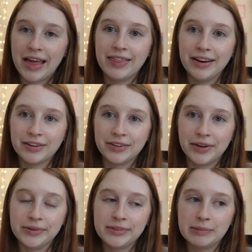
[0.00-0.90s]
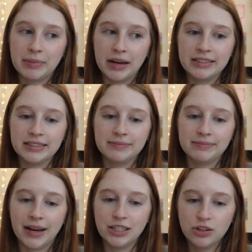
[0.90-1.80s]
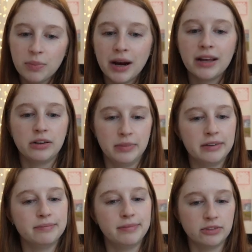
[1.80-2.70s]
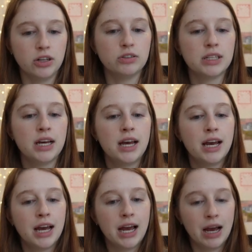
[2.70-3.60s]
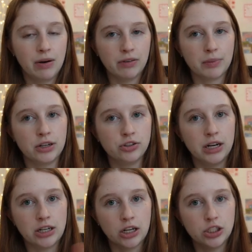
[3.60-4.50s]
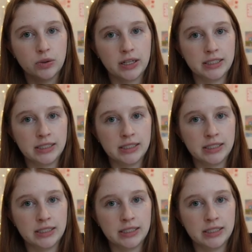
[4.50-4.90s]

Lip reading: than clothes, but I do buy a little bit of clothes. However, I'm going to try not to unless